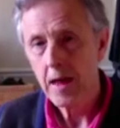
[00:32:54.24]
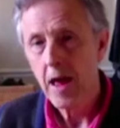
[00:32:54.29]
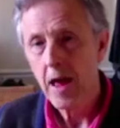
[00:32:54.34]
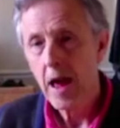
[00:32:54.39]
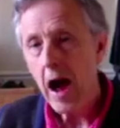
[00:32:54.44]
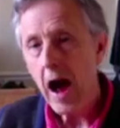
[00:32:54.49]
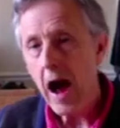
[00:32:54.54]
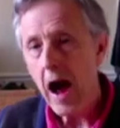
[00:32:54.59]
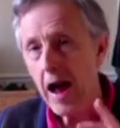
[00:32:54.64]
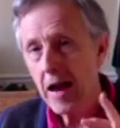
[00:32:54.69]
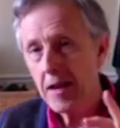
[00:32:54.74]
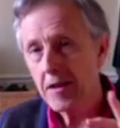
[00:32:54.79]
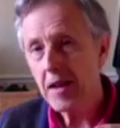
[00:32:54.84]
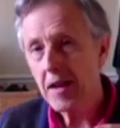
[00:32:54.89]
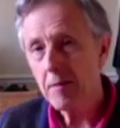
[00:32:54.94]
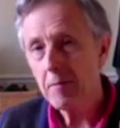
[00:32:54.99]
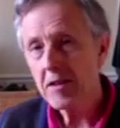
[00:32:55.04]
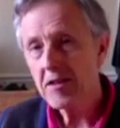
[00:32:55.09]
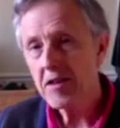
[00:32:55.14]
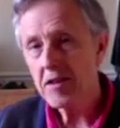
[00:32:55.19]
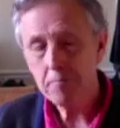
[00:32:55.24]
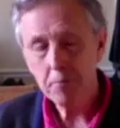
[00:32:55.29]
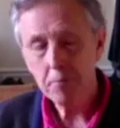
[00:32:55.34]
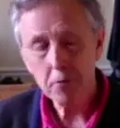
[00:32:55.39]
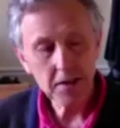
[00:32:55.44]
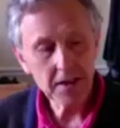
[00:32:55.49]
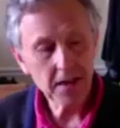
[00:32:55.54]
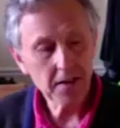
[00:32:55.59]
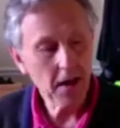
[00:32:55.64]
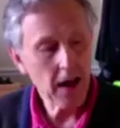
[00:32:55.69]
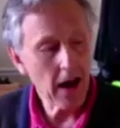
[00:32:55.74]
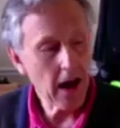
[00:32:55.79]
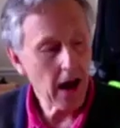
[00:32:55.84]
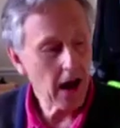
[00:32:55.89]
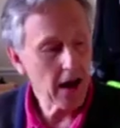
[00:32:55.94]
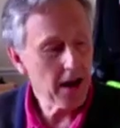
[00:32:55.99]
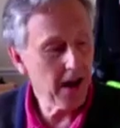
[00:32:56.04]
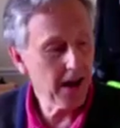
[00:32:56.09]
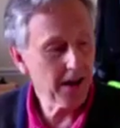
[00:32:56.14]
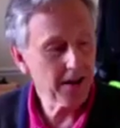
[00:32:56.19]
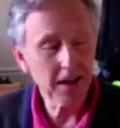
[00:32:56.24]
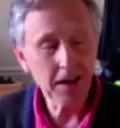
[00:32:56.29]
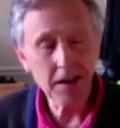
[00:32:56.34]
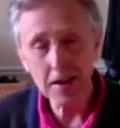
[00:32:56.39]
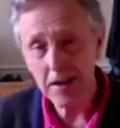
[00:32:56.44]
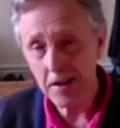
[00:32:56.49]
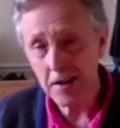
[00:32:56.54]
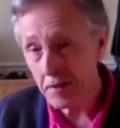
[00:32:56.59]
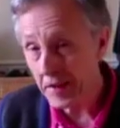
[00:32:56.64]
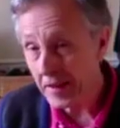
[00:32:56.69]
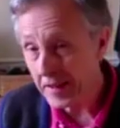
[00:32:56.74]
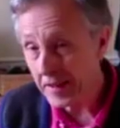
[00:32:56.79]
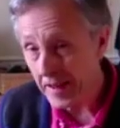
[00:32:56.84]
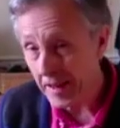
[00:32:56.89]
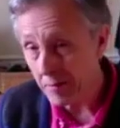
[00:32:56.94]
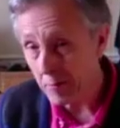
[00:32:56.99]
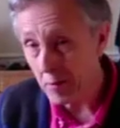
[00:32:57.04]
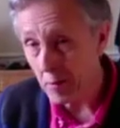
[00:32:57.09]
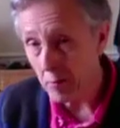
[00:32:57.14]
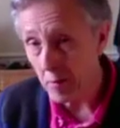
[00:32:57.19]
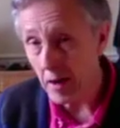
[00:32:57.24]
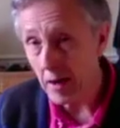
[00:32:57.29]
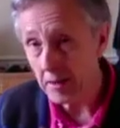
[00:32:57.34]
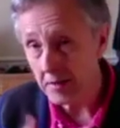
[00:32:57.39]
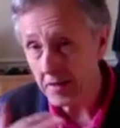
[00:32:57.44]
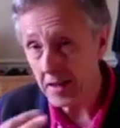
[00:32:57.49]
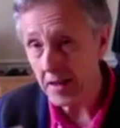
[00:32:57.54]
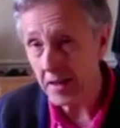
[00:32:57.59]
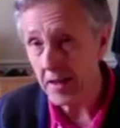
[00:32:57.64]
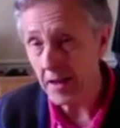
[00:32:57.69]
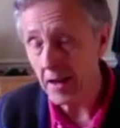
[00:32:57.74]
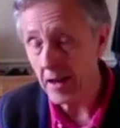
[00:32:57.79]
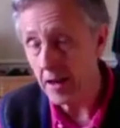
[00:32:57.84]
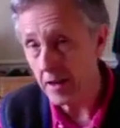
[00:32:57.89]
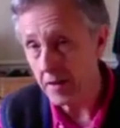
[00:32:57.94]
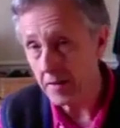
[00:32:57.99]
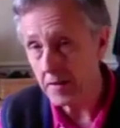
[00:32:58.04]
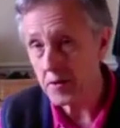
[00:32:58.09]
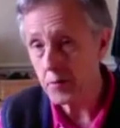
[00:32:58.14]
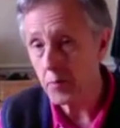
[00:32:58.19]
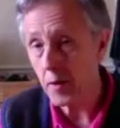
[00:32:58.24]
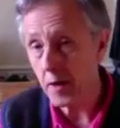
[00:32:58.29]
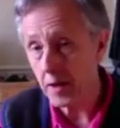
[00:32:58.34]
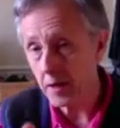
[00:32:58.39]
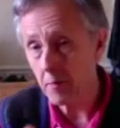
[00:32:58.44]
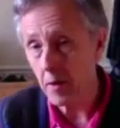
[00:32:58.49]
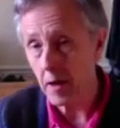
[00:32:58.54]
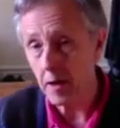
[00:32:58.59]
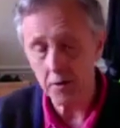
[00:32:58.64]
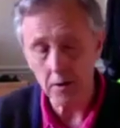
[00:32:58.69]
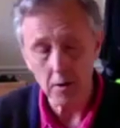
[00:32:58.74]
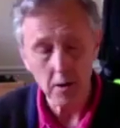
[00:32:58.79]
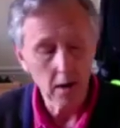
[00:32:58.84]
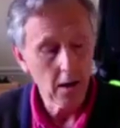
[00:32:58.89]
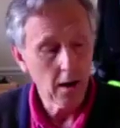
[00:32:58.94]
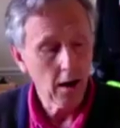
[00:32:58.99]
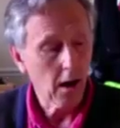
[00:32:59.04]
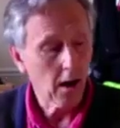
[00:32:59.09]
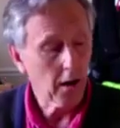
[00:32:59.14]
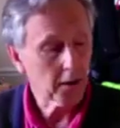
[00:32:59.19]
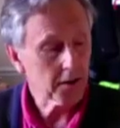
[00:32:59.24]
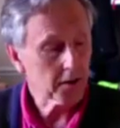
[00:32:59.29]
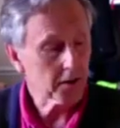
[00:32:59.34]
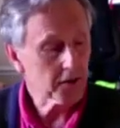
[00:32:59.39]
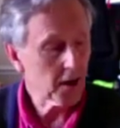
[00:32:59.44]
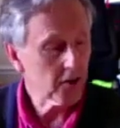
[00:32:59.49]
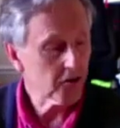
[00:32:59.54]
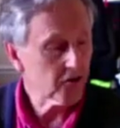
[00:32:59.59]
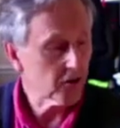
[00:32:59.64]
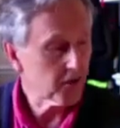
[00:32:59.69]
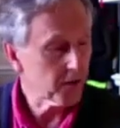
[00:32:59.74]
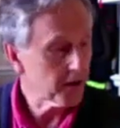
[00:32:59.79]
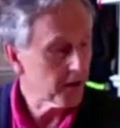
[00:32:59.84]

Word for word: Yeah. Let me just put in there, I had a little thing came to me when I was thinking earlier this week about our discussion